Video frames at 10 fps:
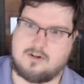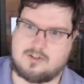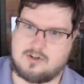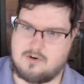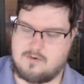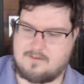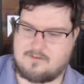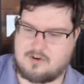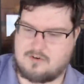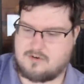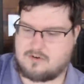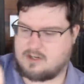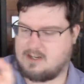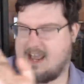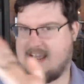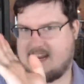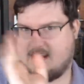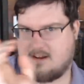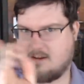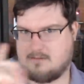So if you're
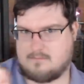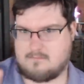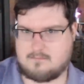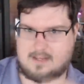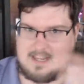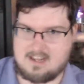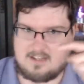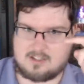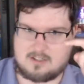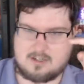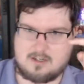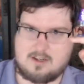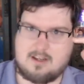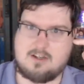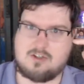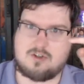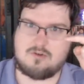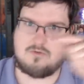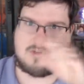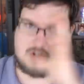heading east
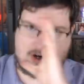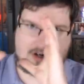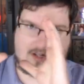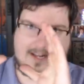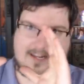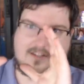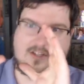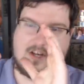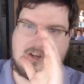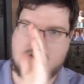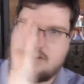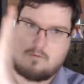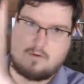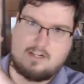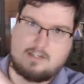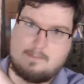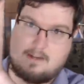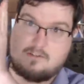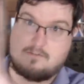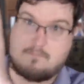into the Darklands, you then run into the
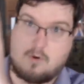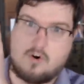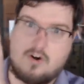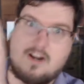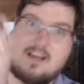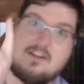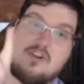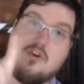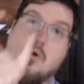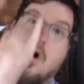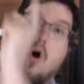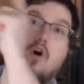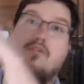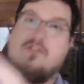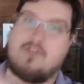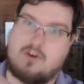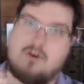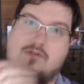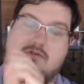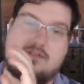Mountains of Morn, and then you go over
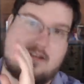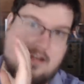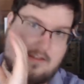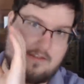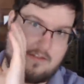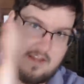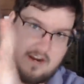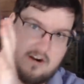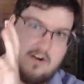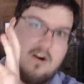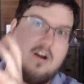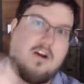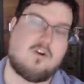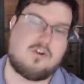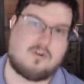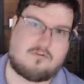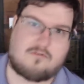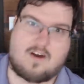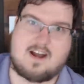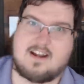those, and there you'll
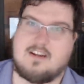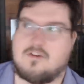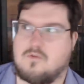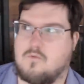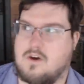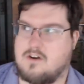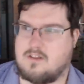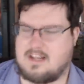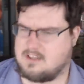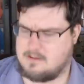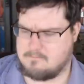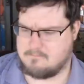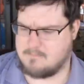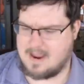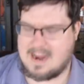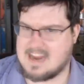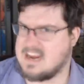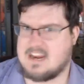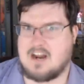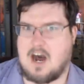find where like the
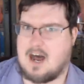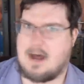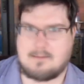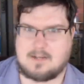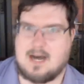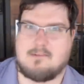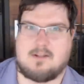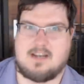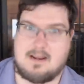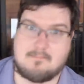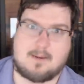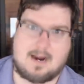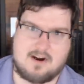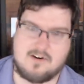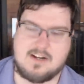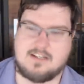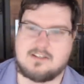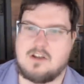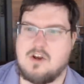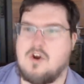main hobgoblin empire
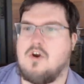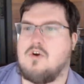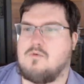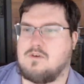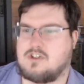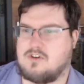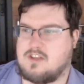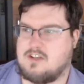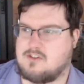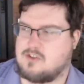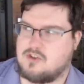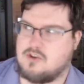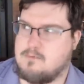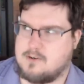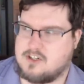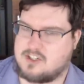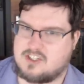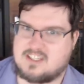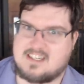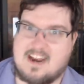is, which are the super
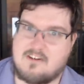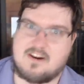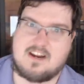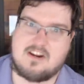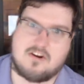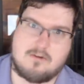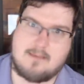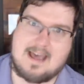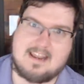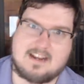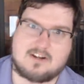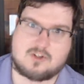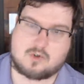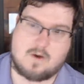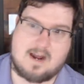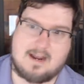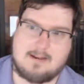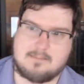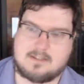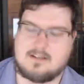scary nomadic
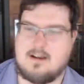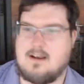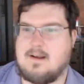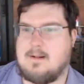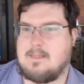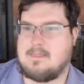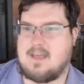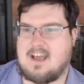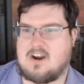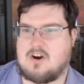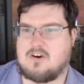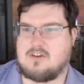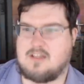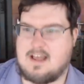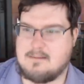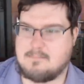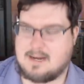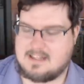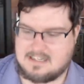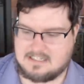tribes that are led
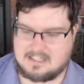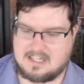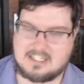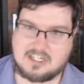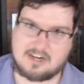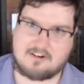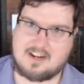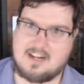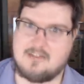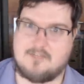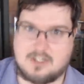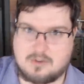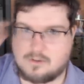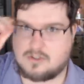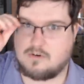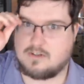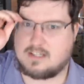by these legendary individuals known as the